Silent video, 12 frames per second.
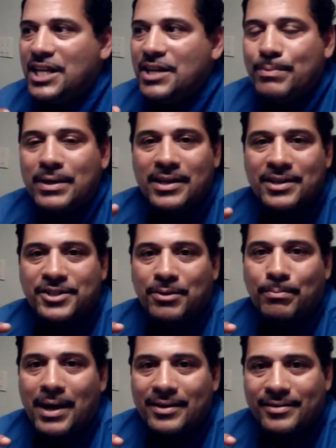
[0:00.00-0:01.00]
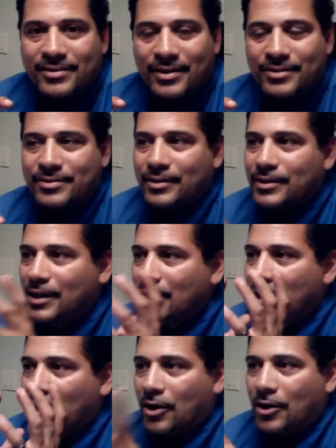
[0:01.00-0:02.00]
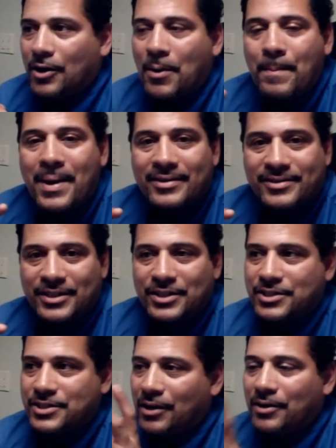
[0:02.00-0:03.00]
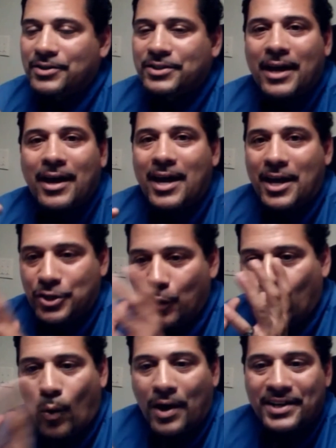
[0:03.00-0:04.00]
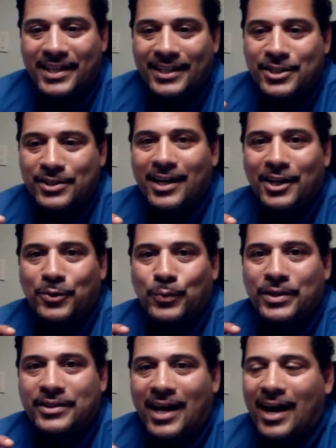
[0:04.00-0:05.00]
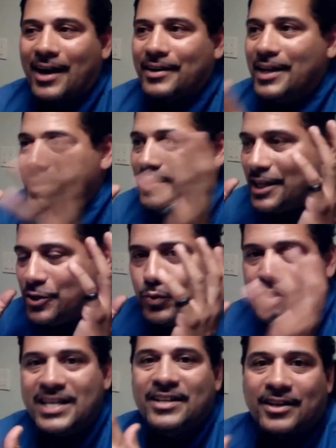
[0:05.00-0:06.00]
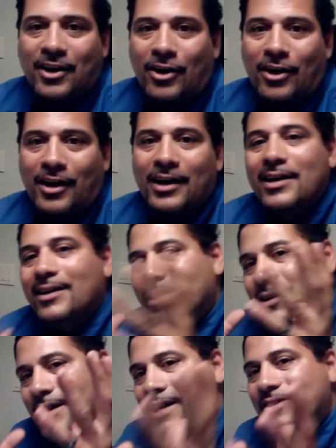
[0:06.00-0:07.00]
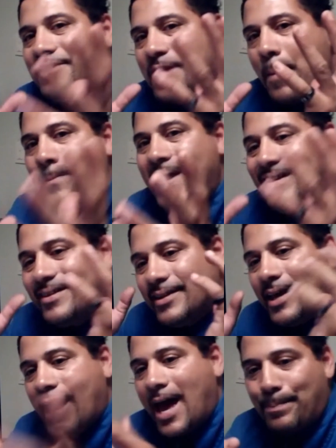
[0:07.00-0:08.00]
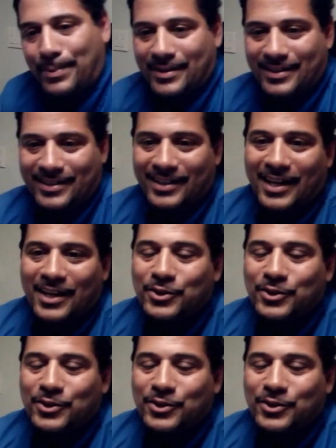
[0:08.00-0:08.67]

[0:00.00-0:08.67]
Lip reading: Leave Melissa, my assistant, a message. Tell her that you want to get together with Don, that you need a car. Let's make it happen.